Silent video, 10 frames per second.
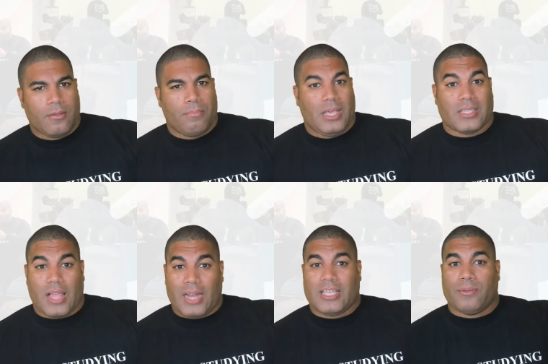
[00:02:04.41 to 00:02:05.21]
because a
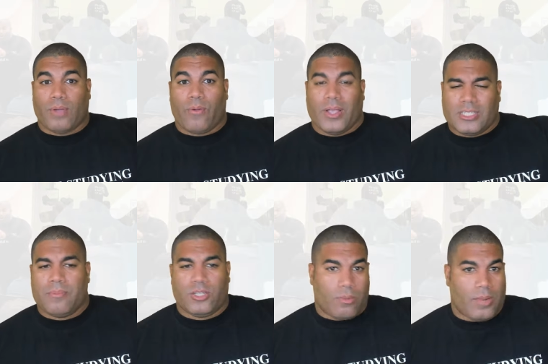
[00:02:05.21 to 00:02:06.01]
lot of times, right, racism
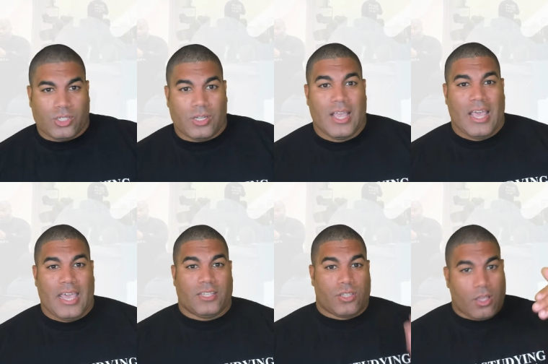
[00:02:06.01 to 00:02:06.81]
and discrimination
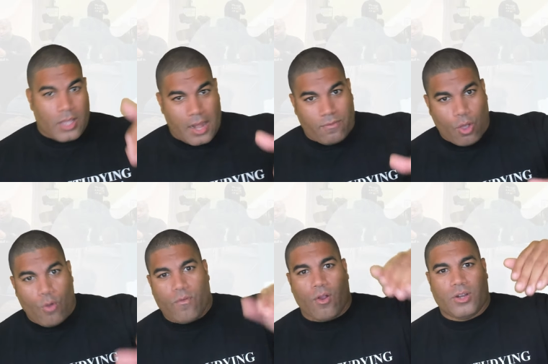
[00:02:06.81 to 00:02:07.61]
is kind of
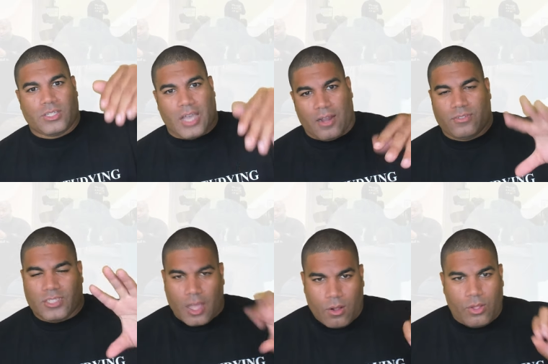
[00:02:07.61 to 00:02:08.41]
covert, is kind of
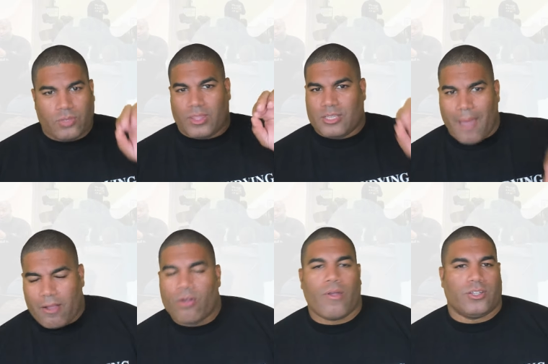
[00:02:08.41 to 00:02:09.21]
subtle, it's right, these
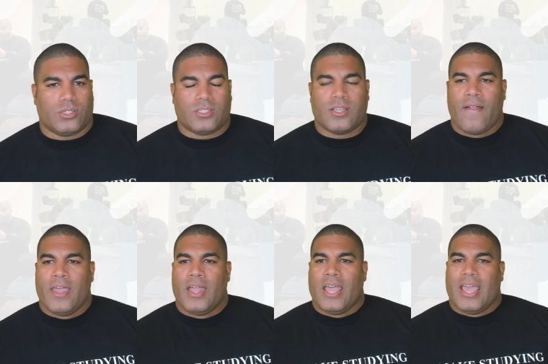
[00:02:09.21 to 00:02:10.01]
microaggressions.
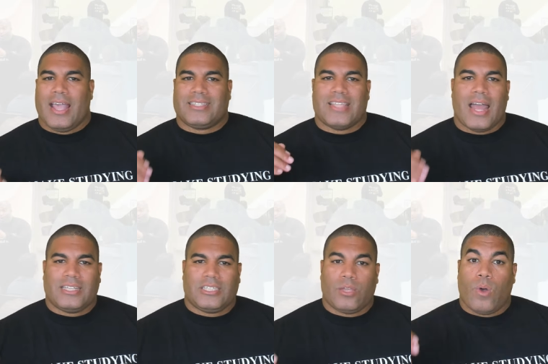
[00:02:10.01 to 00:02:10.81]
It's not
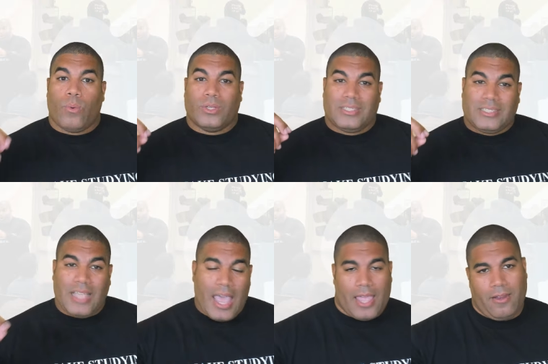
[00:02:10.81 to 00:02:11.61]
necessarily what was
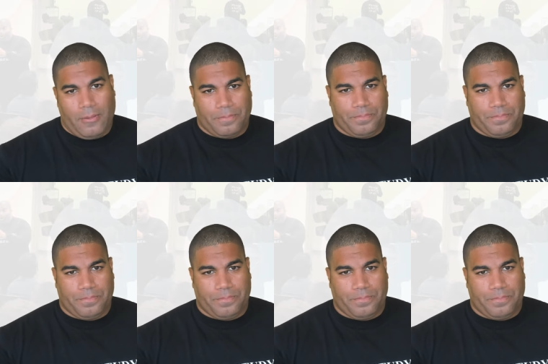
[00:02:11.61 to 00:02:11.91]
said,